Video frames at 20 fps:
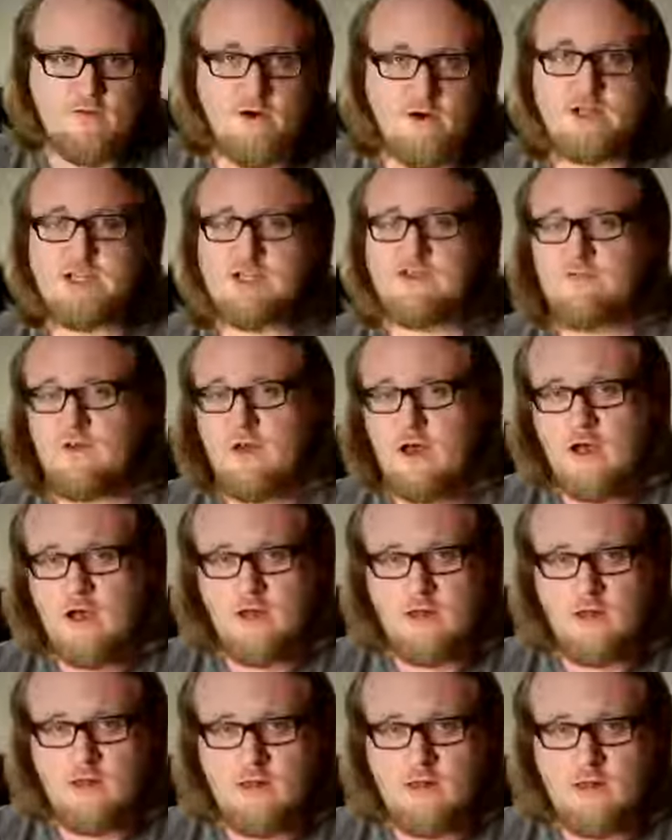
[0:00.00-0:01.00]
First of
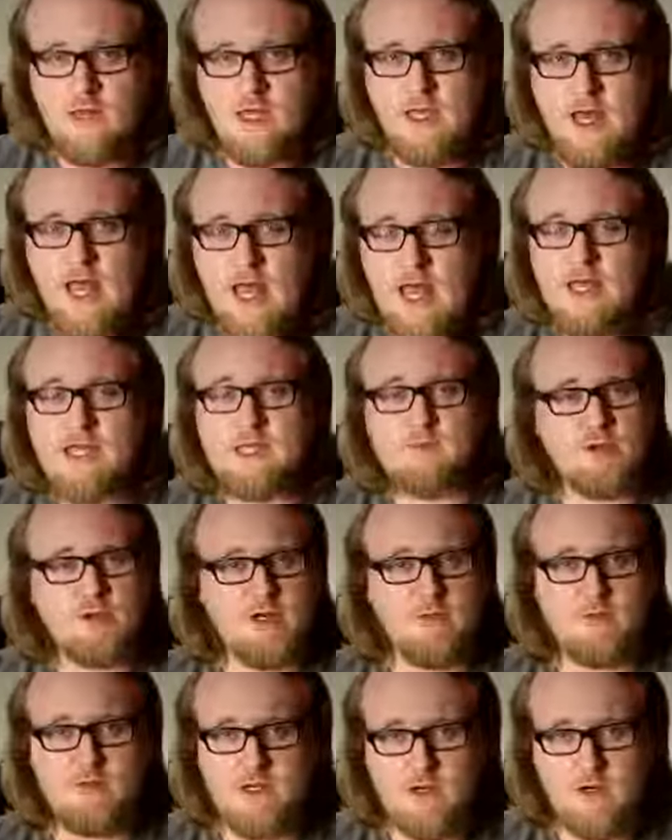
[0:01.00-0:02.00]
all, it has
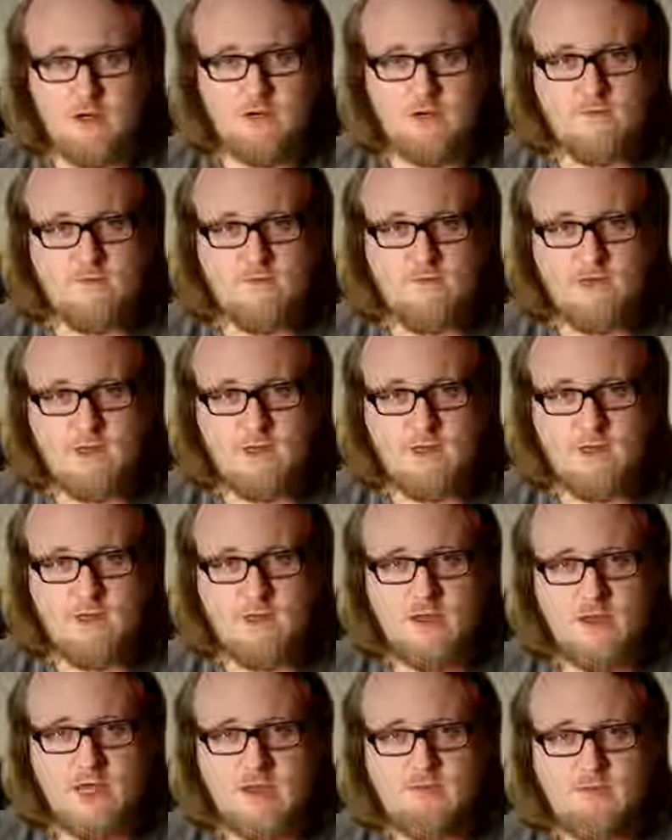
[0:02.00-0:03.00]
been observed.
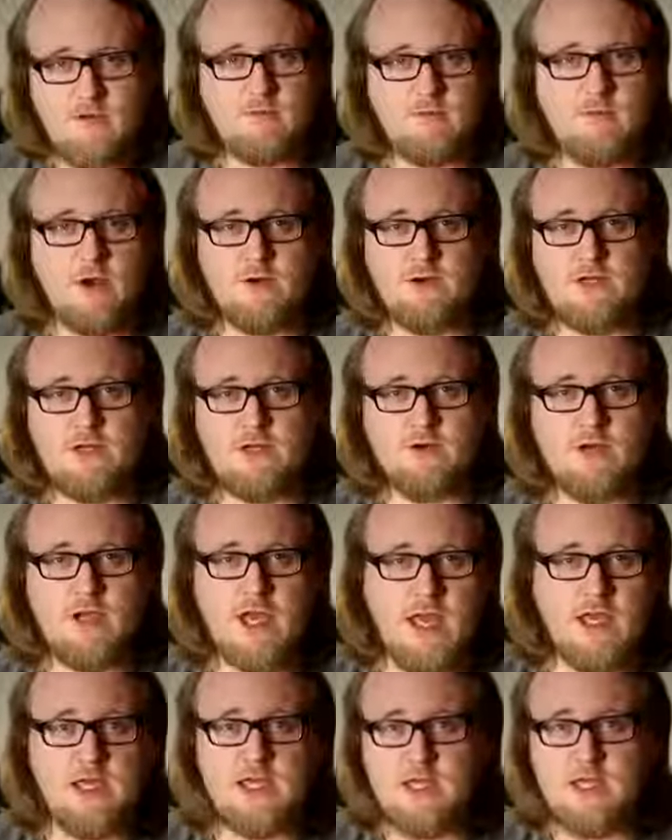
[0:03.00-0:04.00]
Even most
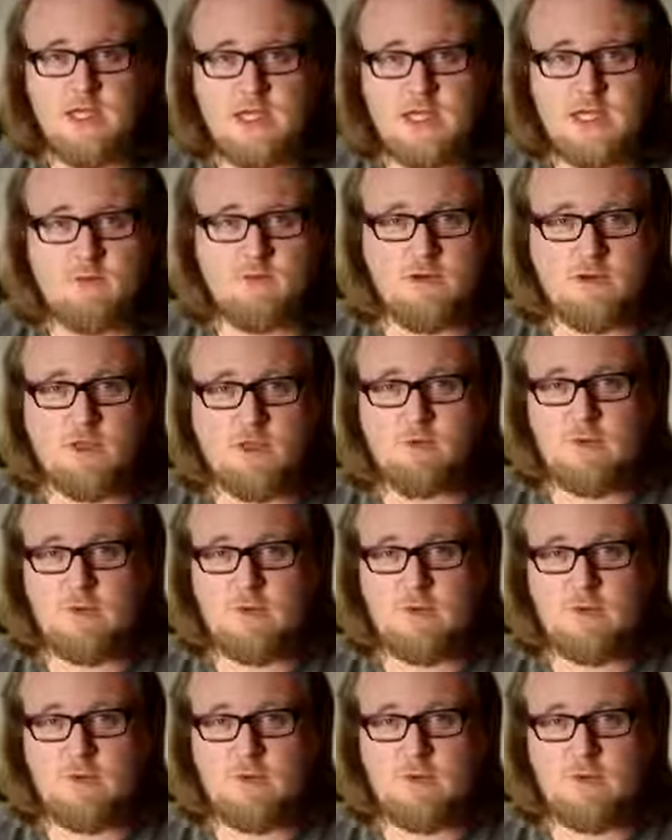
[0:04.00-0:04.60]
creationists will